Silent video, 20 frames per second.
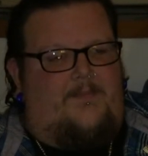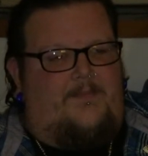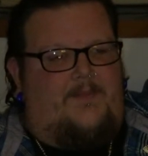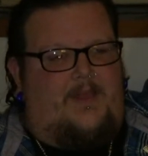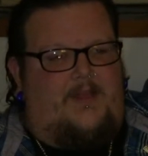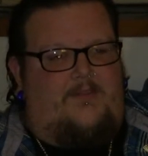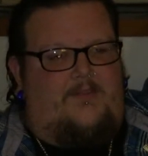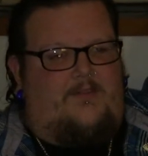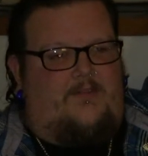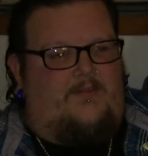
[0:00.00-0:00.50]

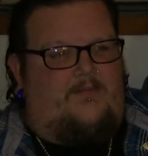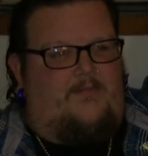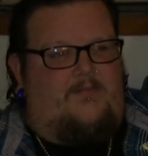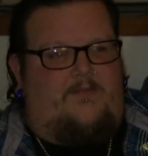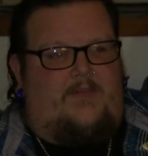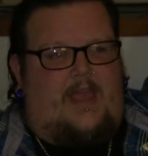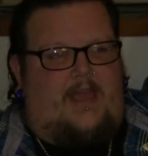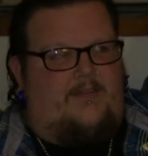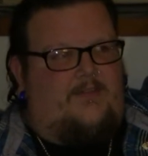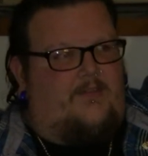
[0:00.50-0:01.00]
you know, just
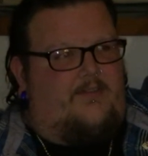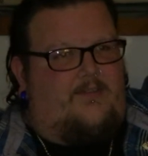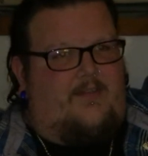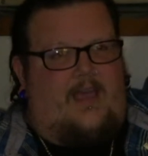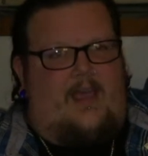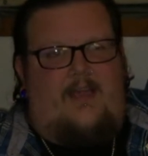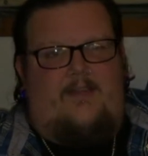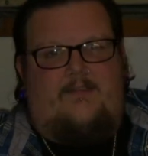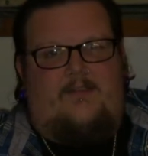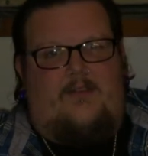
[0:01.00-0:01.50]

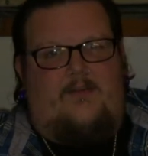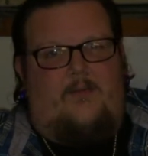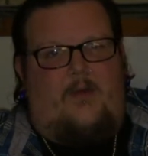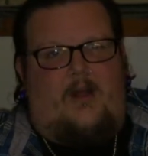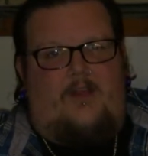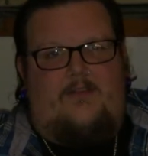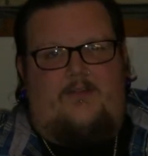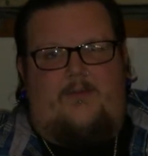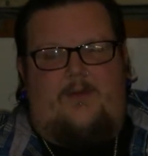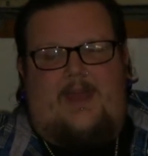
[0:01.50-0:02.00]
exercising,
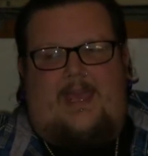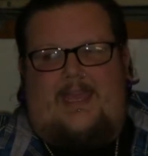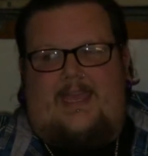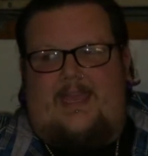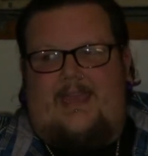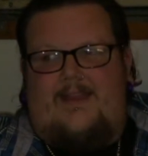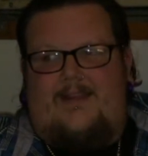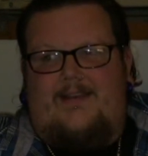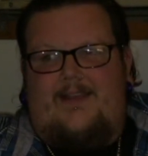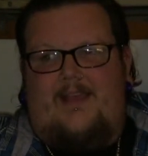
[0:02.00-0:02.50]
watching what I
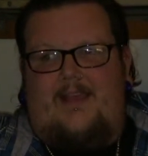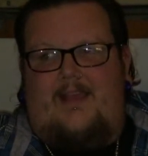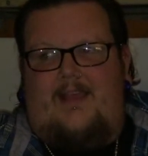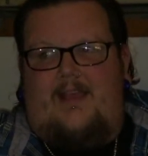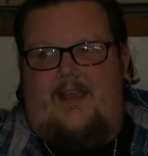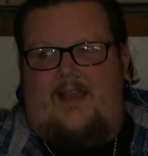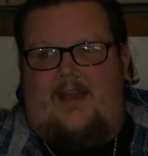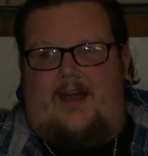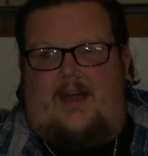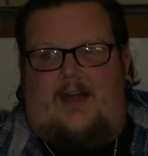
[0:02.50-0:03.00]
eat.
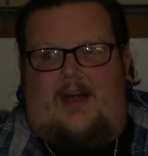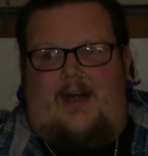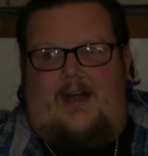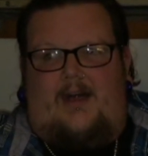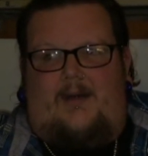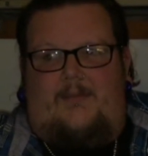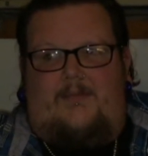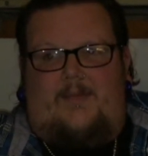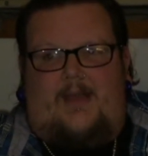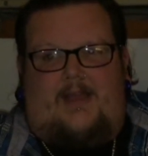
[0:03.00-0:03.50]

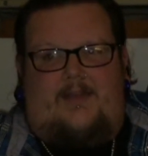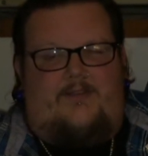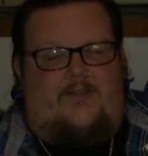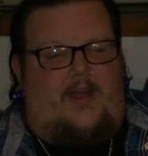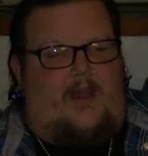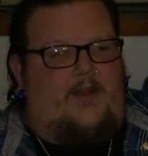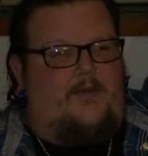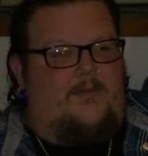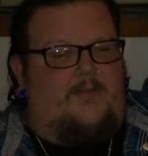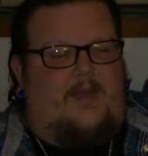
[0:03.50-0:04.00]
I
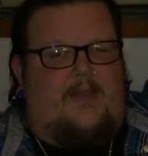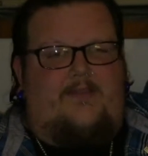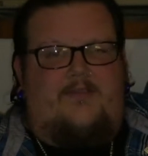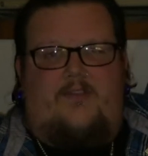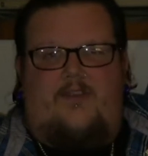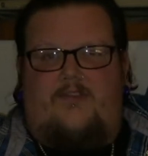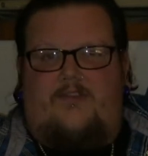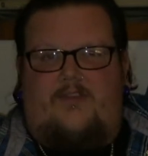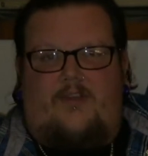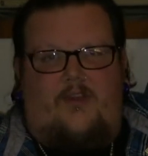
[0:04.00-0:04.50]
tried it with my
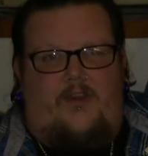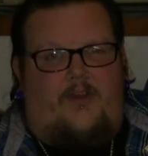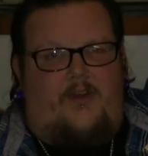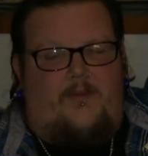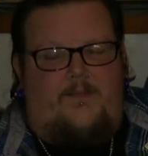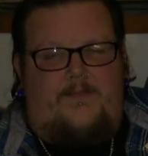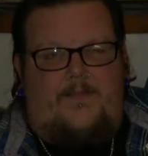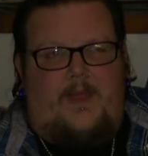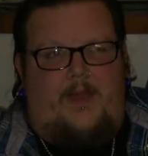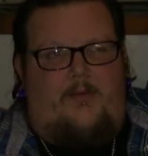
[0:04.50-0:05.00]

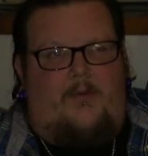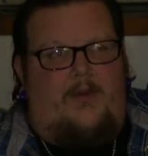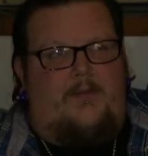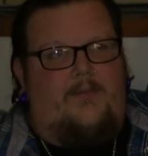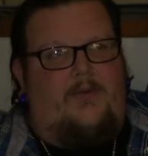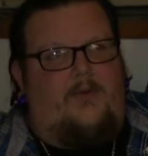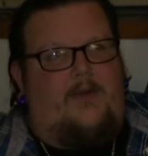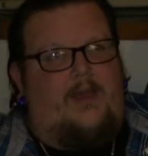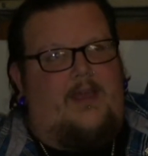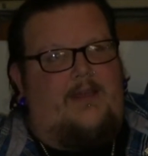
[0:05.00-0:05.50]
sister at one
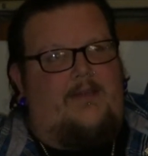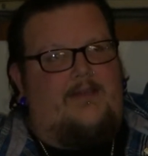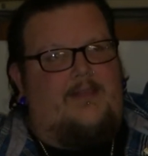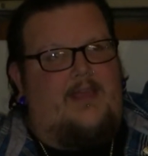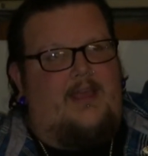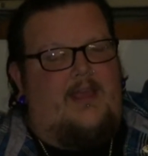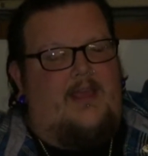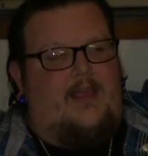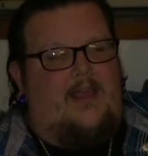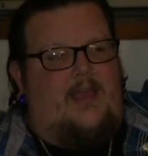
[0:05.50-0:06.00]
point,
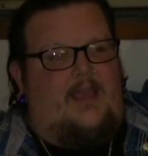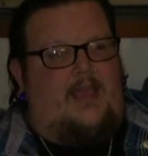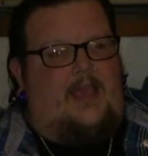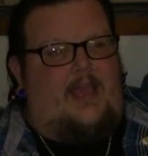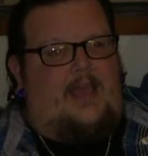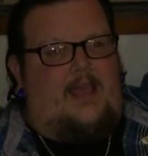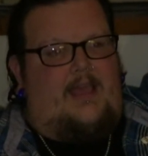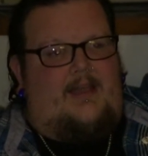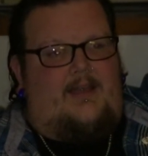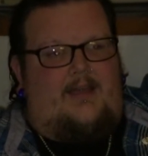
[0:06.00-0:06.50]

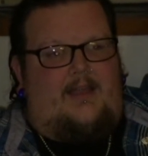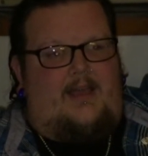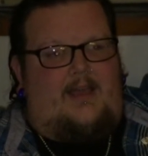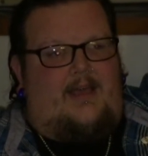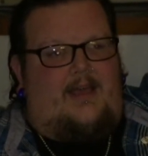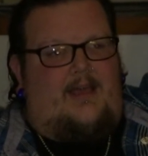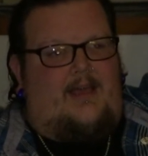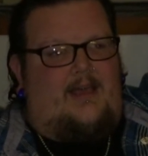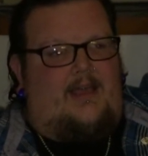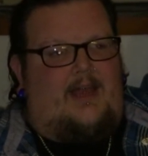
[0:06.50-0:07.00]
and
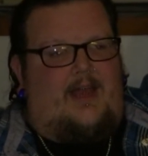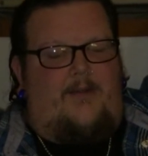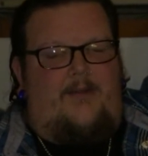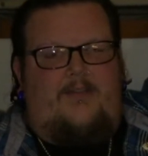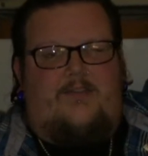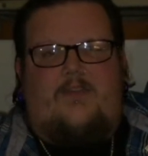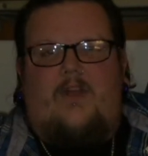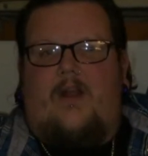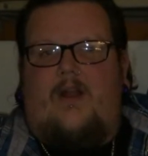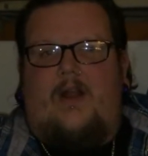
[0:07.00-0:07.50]
it
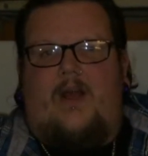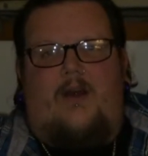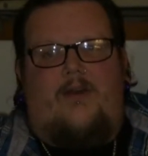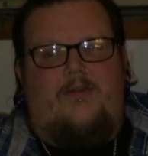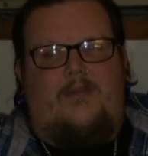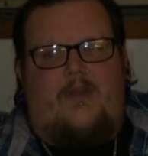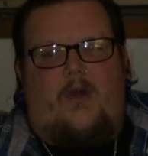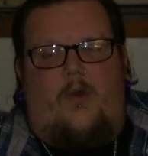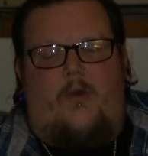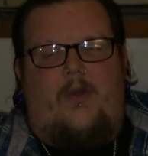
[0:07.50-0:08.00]
always started
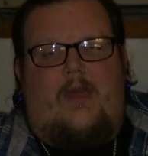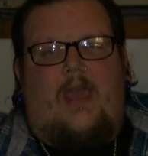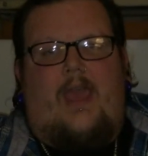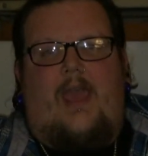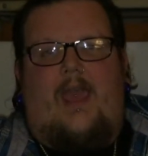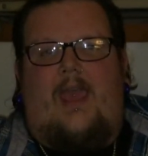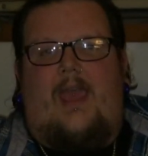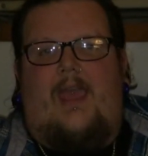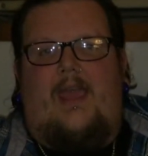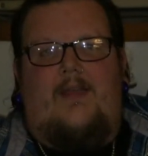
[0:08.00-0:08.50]
out
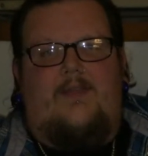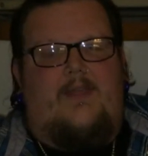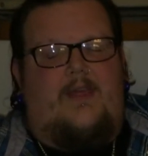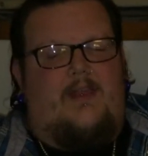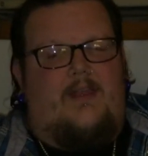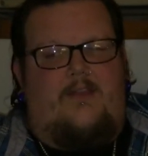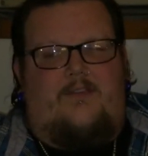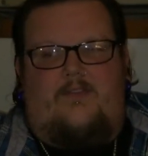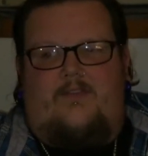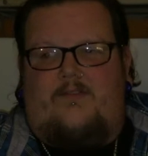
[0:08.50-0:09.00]
okay, and
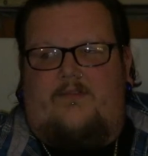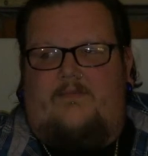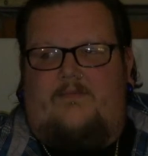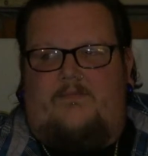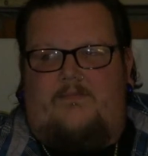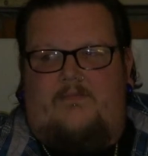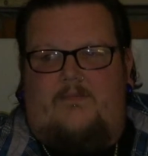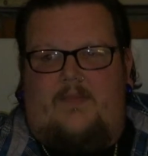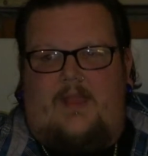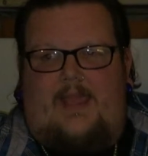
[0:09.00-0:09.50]
then it just,
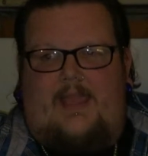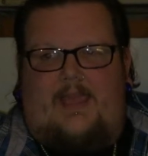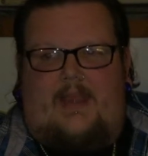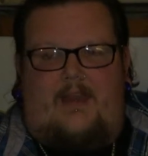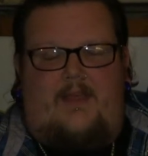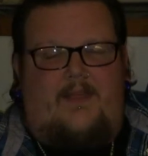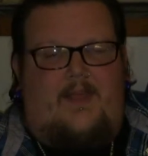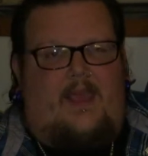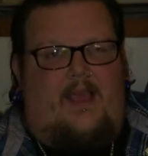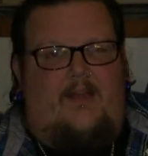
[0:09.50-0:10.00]
like
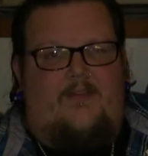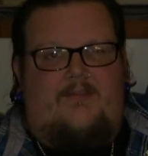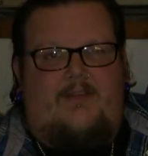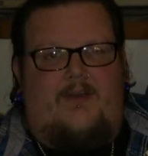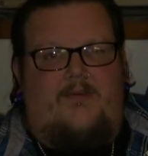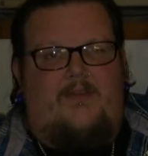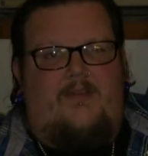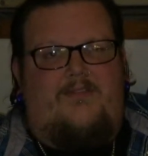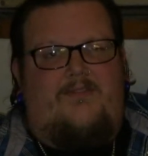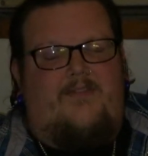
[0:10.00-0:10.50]
anything else,
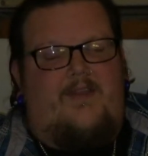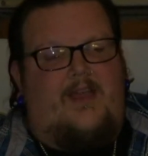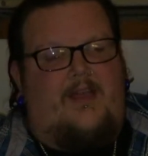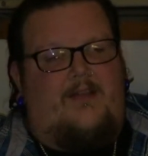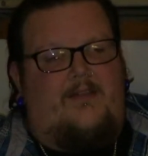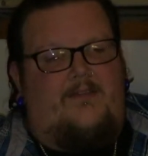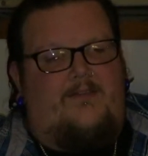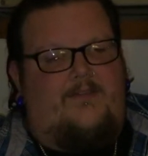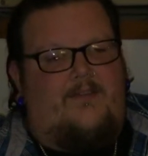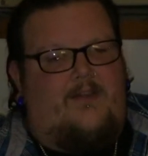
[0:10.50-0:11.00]
always
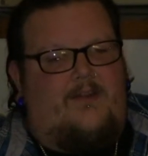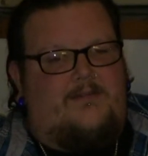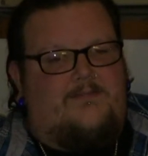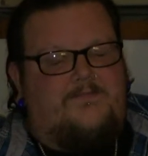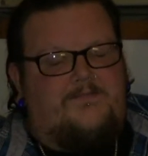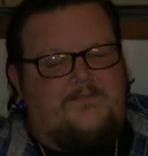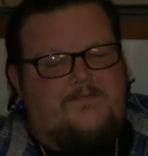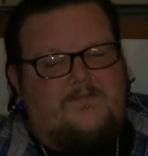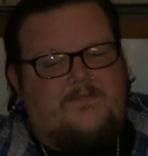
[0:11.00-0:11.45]
failed. So